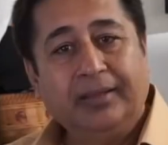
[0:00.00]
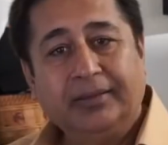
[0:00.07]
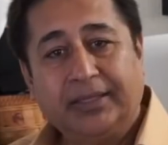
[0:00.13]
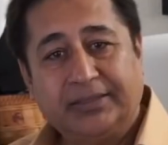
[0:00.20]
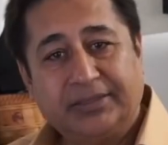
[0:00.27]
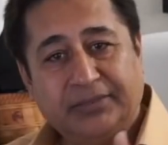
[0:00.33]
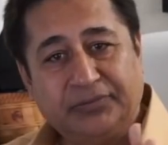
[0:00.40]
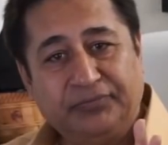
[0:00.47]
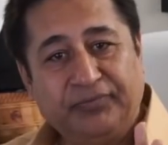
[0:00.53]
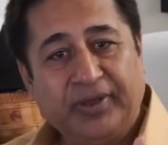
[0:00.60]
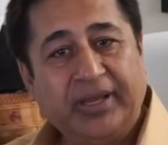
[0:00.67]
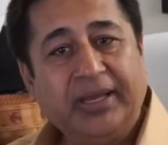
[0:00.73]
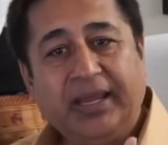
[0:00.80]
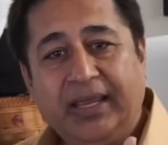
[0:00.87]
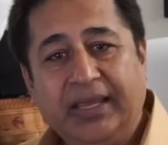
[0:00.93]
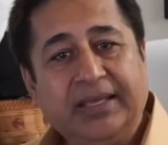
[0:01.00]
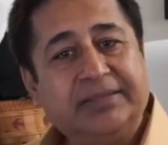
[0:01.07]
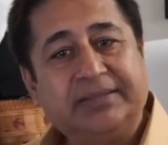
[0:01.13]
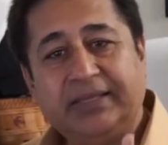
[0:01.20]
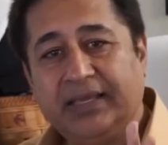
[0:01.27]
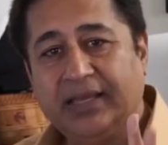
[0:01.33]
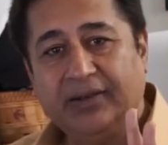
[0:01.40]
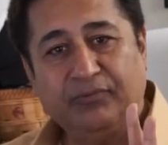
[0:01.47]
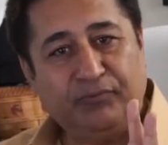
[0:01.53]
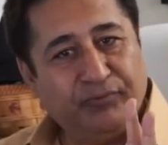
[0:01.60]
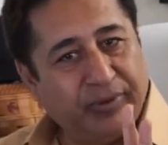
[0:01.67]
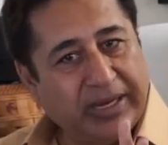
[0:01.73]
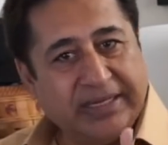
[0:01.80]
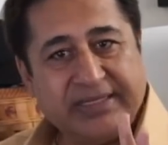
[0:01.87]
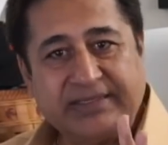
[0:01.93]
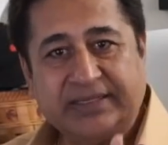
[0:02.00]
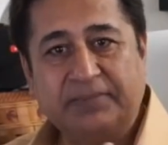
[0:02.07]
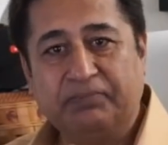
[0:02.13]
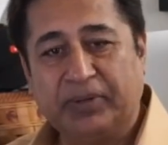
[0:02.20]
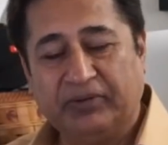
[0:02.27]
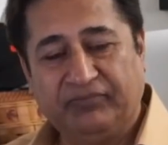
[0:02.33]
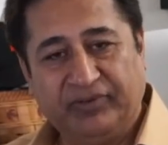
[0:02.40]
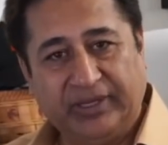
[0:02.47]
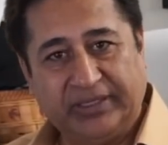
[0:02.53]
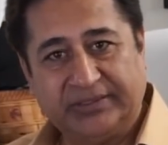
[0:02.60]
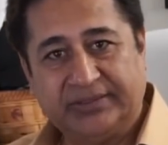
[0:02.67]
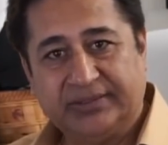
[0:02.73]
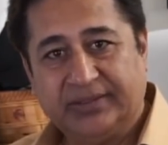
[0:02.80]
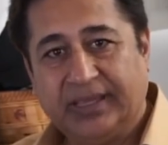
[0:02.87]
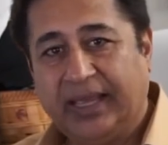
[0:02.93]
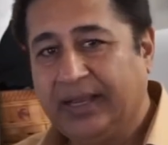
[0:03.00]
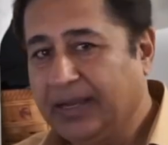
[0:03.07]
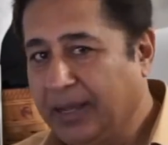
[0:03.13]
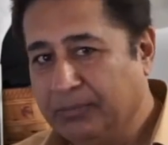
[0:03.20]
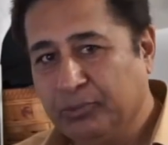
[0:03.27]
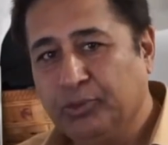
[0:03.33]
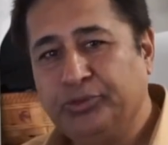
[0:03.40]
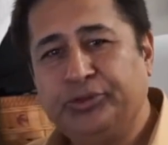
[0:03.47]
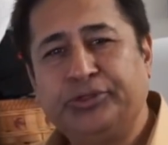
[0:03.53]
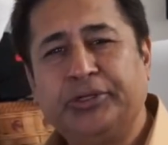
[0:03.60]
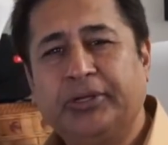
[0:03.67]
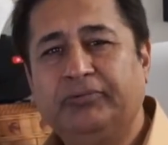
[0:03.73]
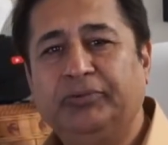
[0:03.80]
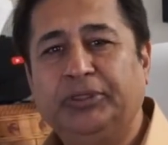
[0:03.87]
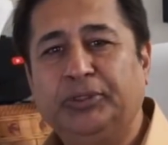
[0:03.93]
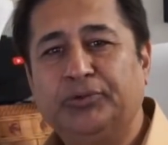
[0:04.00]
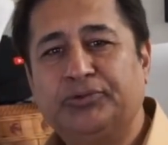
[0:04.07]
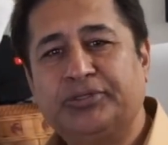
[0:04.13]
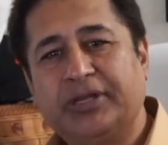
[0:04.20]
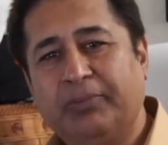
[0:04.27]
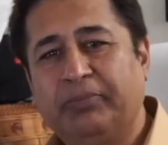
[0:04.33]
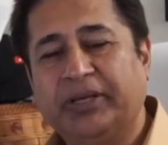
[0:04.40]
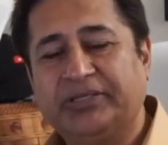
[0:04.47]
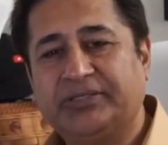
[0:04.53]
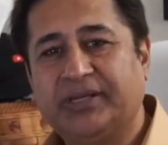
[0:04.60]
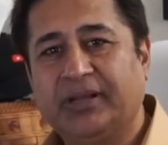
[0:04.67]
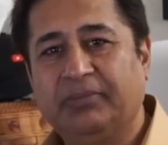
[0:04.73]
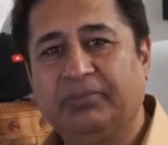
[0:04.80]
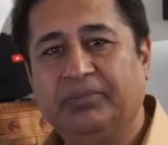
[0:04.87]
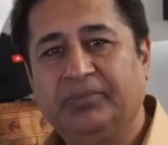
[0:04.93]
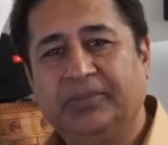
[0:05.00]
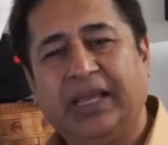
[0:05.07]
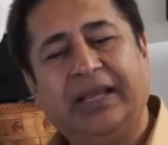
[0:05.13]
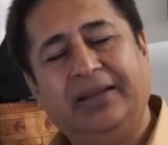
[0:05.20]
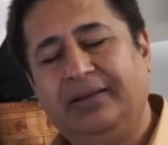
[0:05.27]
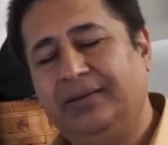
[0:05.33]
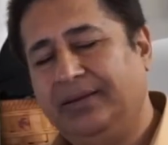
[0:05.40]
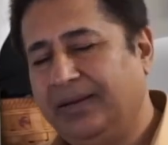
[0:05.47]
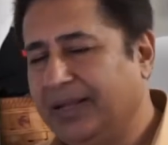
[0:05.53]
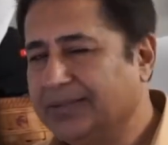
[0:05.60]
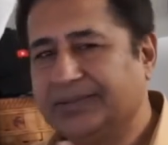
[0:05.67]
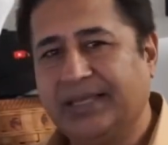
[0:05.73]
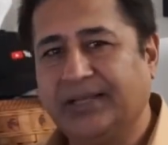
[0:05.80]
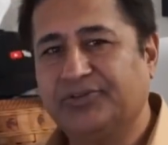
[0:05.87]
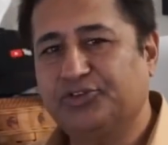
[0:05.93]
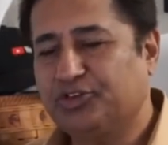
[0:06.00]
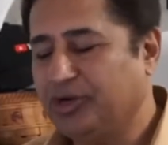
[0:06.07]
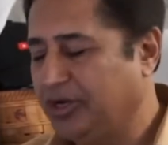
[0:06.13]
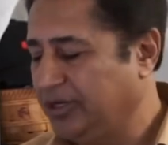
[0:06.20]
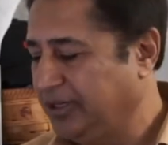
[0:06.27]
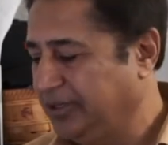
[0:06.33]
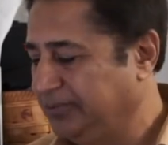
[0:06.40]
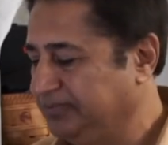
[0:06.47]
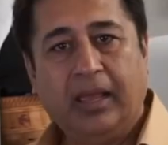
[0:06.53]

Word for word: This is very easy and very simple fix and I'm going to share with you step by step and let's get started.